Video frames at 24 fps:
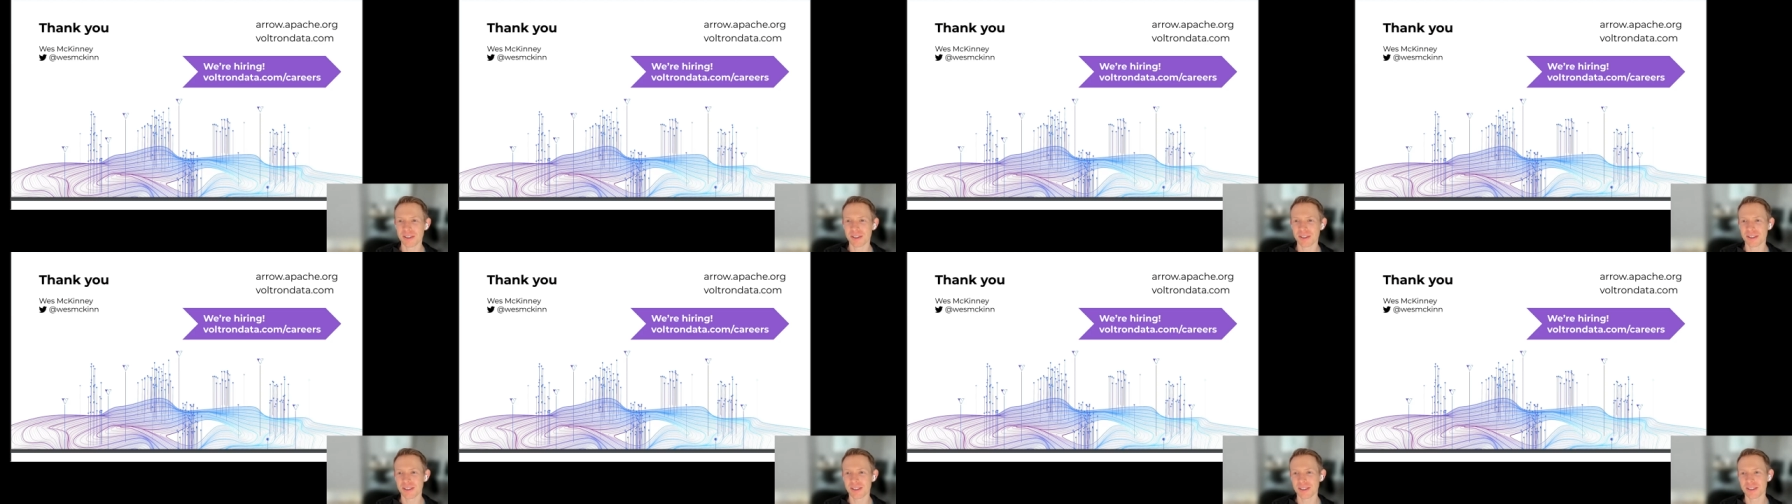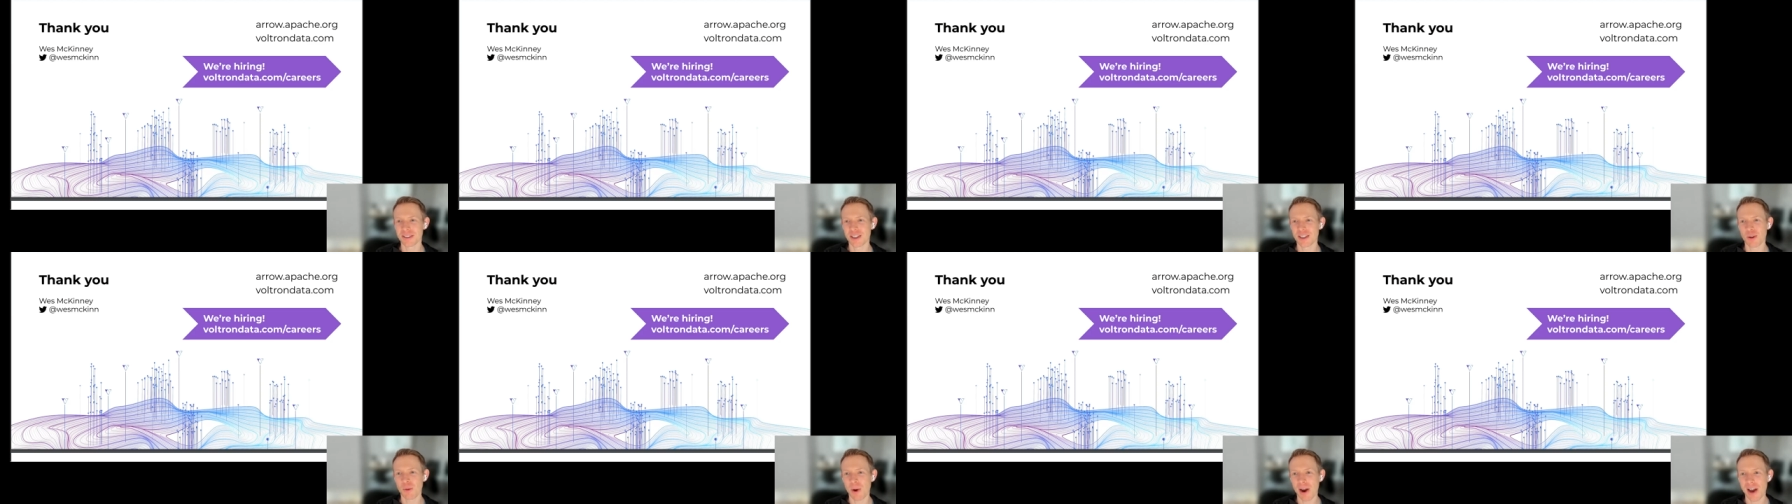
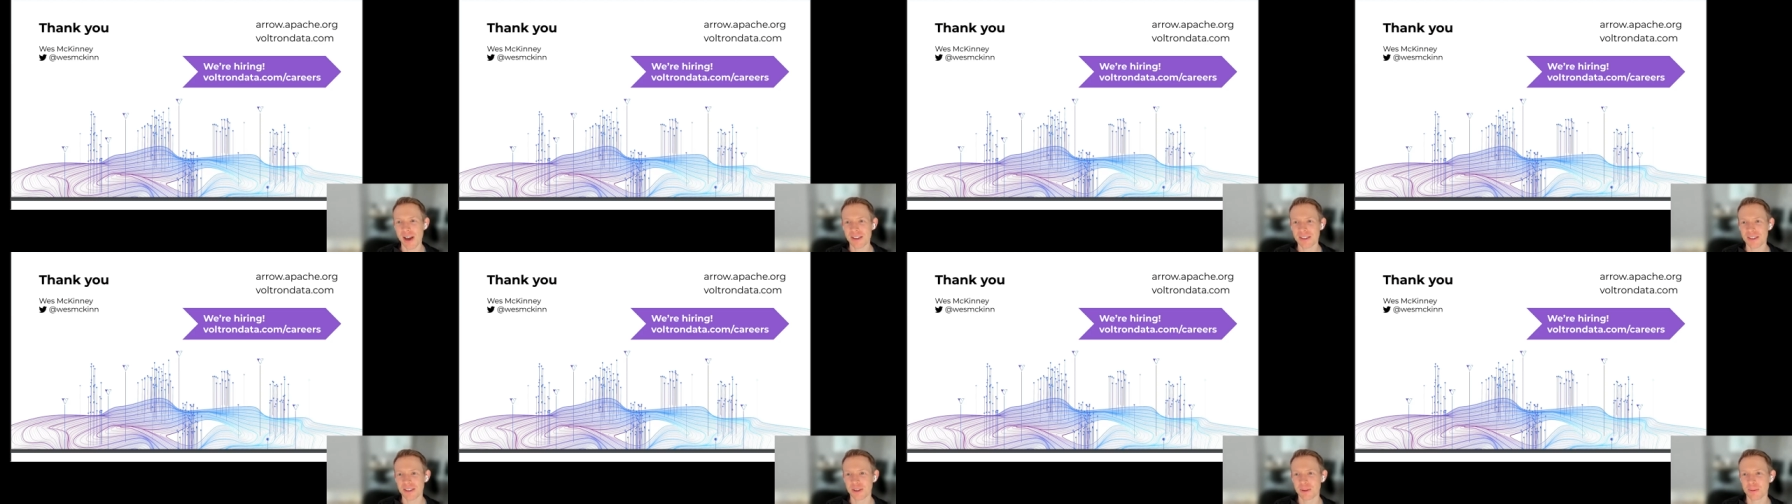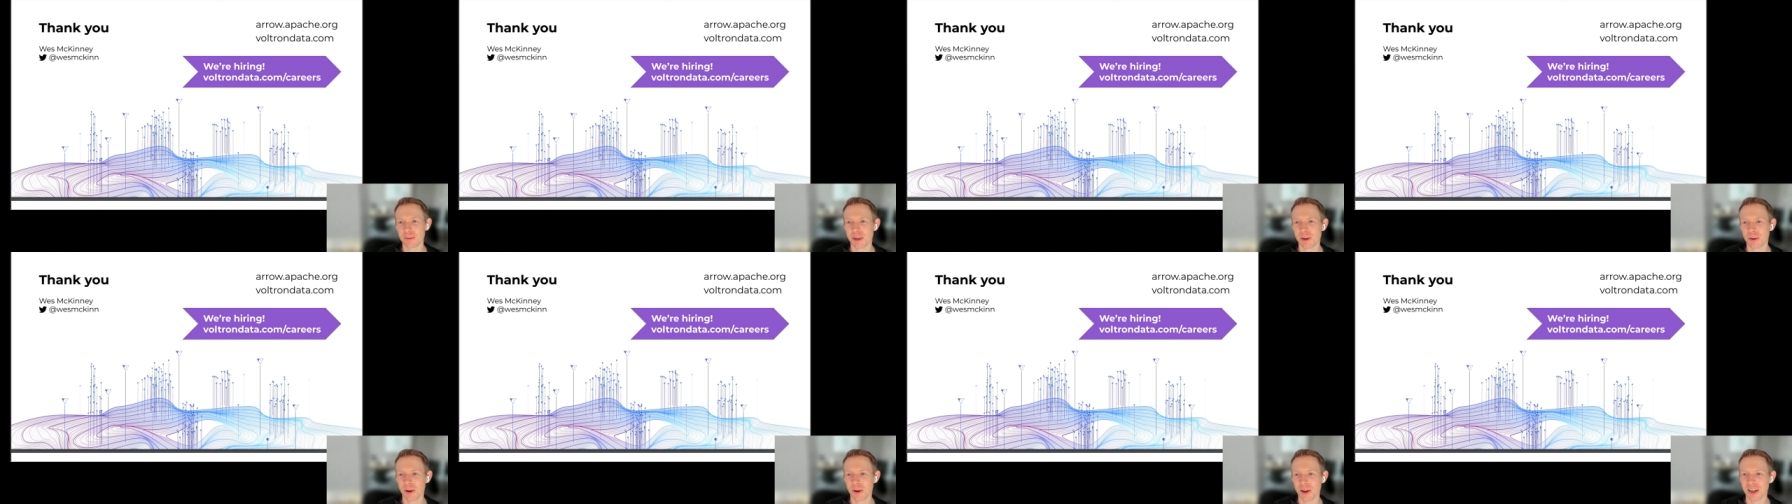to to
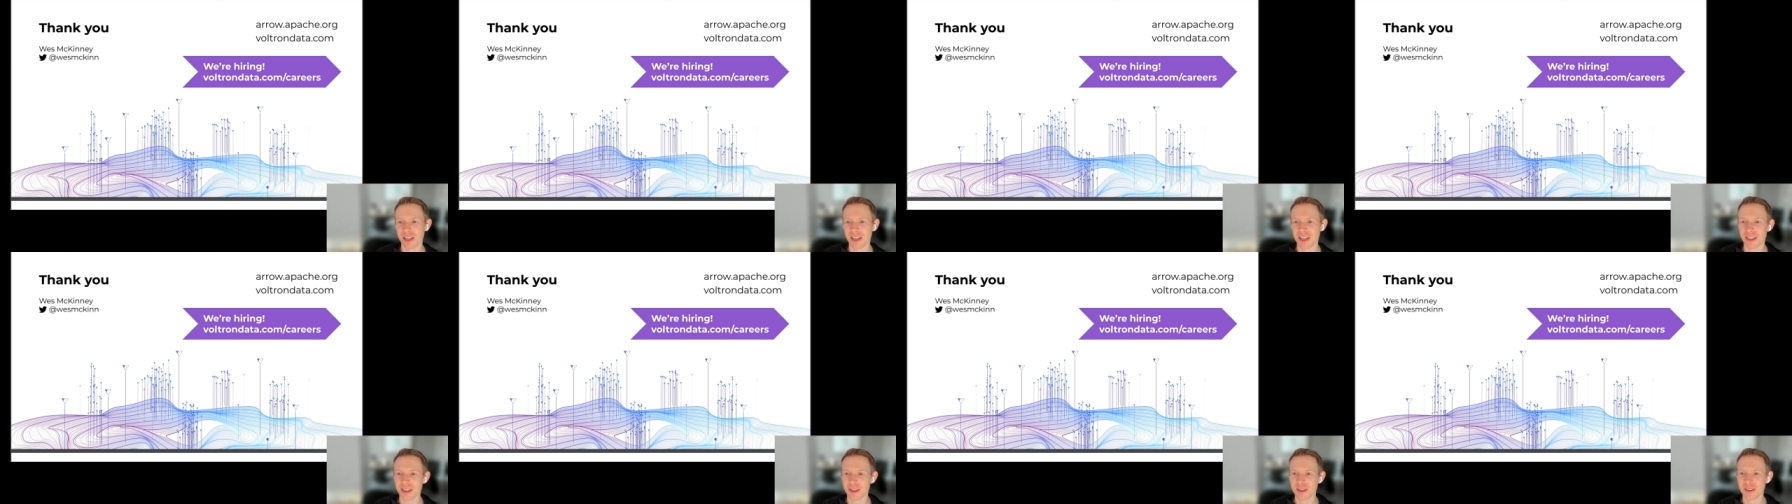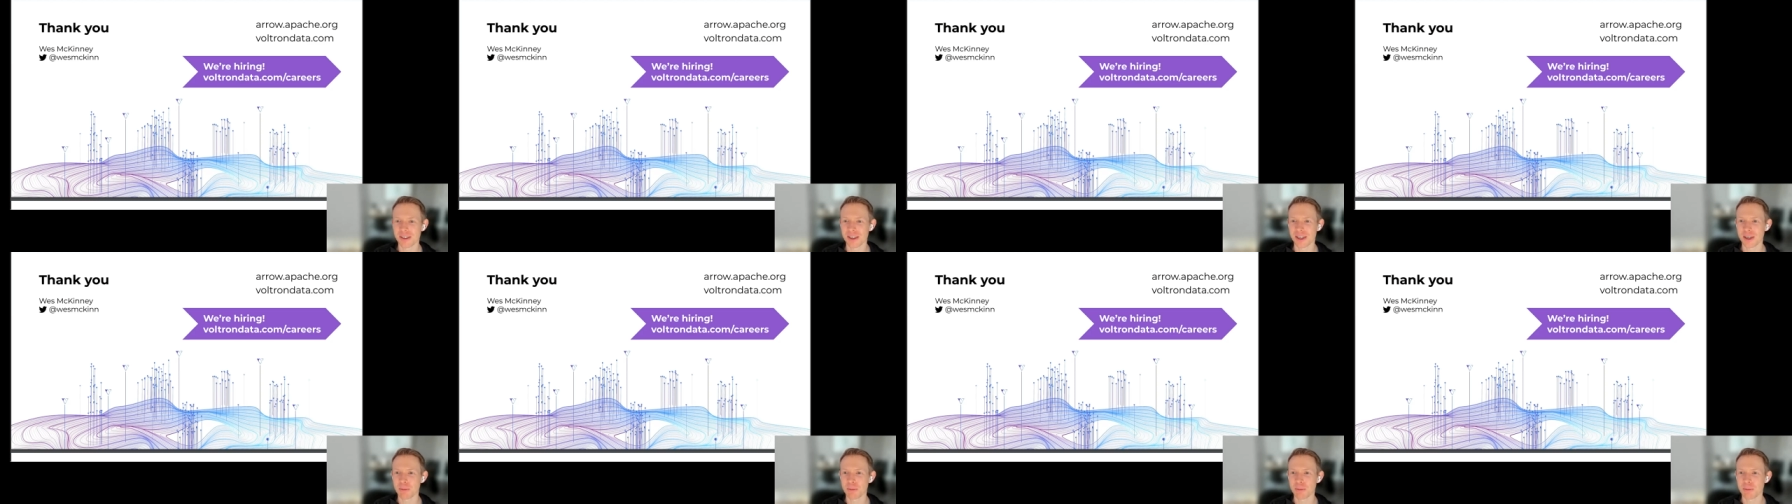WASM and running in,